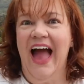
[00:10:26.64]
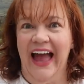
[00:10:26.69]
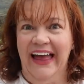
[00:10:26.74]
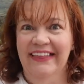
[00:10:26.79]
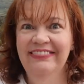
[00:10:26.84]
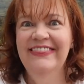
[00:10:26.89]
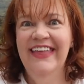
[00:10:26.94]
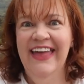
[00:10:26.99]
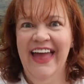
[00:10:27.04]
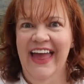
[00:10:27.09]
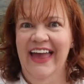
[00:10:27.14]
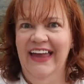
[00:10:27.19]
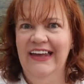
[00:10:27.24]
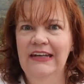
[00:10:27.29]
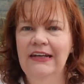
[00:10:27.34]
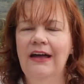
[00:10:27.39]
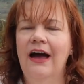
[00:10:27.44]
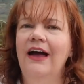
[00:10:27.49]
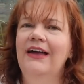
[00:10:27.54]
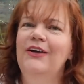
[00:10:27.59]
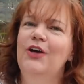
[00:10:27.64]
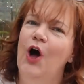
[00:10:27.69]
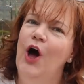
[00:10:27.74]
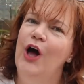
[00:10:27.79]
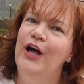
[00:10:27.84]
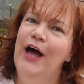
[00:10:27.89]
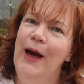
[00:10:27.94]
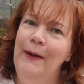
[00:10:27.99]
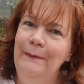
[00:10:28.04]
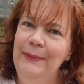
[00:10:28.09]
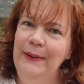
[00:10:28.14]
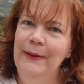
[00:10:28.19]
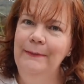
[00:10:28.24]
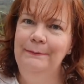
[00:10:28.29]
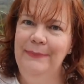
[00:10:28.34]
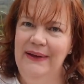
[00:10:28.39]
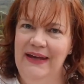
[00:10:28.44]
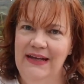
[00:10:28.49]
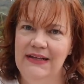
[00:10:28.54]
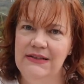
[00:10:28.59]
then I got a couple
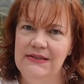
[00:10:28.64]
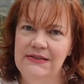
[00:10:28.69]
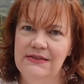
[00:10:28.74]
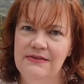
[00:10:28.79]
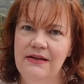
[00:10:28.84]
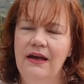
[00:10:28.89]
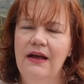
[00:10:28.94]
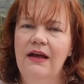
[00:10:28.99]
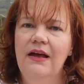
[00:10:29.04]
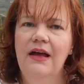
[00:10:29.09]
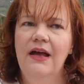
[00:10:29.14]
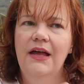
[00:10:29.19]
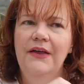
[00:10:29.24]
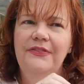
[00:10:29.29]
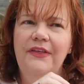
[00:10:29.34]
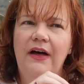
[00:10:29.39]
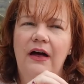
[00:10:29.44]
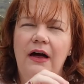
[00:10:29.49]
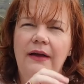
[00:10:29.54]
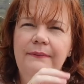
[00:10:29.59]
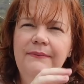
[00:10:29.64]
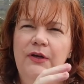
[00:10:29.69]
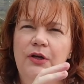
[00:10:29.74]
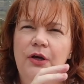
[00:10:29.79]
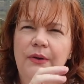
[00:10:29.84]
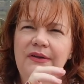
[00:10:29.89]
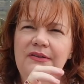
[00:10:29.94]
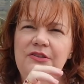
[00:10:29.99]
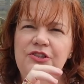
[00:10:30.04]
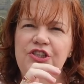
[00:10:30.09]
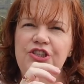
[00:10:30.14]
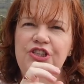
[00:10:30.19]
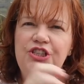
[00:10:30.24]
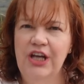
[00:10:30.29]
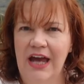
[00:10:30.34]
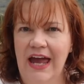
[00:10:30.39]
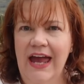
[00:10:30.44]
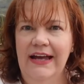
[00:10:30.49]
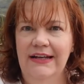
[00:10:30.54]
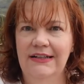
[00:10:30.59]
of bits that I'm going to
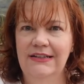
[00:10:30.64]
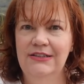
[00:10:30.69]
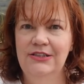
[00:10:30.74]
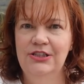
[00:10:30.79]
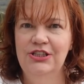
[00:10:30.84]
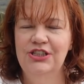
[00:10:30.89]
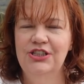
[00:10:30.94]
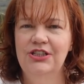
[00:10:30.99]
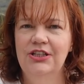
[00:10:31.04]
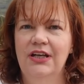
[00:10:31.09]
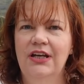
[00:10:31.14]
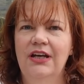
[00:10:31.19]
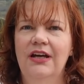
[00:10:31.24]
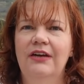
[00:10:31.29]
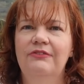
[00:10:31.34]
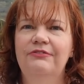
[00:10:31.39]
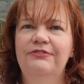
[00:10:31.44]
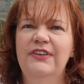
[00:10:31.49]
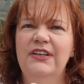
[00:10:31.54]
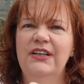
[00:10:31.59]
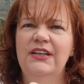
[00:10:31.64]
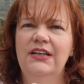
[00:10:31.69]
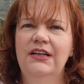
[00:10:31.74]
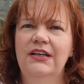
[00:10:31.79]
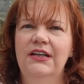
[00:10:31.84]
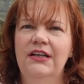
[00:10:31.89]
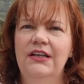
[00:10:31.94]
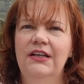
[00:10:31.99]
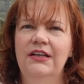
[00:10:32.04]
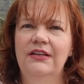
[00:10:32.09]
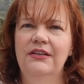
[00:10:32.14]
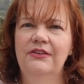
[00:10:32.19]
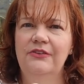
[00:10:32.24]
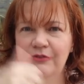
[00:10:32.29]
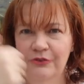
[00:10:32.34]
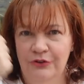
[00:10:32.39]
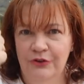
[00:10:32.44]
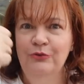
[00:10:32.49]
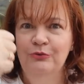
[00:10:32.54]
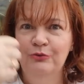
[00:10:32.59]
change for
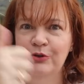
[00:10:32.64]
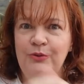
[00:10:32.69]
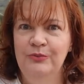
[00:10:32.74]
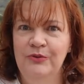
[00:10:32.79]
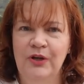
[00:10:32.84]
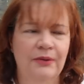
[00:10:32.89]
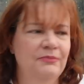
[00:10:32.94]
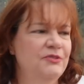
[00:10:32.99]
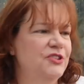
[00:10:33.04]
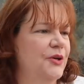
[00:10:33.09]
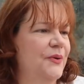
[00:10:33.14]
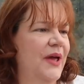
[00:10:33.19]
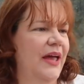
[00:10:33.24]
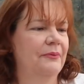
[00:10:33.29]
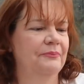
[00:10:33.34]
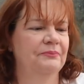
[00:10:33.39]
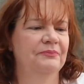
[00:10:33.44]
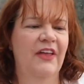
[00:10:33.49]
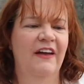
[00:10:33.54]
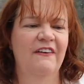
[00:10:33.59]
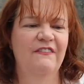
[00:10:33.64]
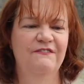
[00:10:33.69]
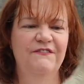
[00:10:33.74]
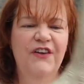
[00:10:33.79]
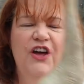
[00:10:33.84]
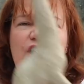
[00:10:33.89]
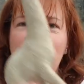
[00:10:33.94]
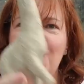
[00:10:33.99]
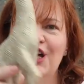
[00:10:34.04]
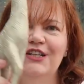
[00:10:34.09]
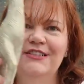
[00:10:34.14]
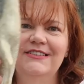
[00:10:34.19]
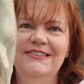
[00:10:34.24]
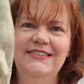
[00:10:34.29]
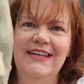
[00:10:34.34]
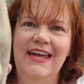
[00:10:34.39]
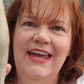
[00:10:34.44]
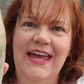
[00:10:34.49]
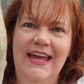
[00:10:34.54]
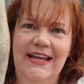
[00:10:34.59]
the room that I'm doing.
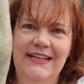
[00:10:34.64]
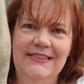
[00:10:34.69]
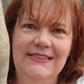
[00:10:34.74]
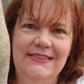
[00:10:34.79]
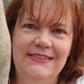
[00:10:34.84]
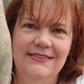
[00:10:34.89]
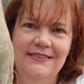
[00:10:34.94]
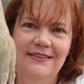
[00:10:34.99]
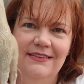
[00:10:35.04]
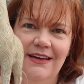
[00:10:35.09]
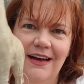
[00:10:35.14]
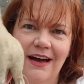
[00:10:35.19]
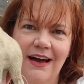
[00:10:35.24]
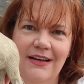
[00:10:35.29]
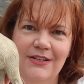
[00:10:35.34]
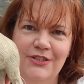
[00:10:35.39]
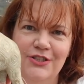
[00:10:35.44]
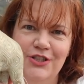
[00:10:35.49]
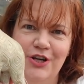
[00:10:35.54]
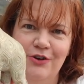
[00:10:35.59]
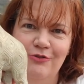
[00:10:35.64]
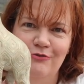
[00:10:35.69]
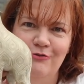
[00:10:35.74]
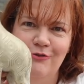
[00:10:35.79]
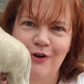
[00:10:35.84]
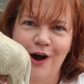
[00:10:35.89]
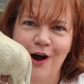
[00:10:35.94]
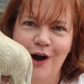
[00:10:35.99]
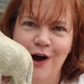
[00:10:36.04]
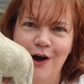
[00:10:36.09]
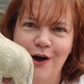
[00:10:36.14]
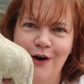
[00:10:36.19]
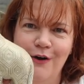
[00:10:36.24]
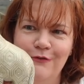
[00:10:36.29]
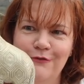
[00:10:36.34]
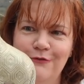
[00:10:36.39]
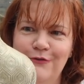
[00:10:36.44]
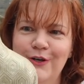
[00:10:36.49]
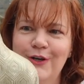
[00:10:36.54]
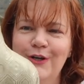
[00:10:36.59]
First is a giraffe.
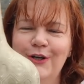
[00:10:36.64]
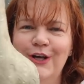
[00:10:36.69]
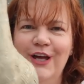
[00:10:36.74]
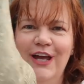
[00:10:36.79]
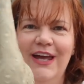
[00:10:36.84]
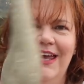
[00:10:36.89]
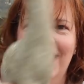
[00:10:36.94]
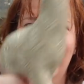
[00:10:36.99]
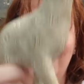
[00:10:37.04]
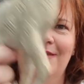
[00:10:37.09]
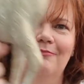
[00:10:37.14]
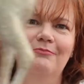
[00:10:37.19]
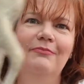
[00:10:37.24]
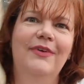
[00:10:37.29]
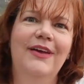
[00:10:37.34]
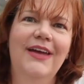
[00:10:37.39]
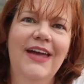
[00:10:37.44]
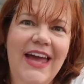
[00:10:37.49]
Look at him.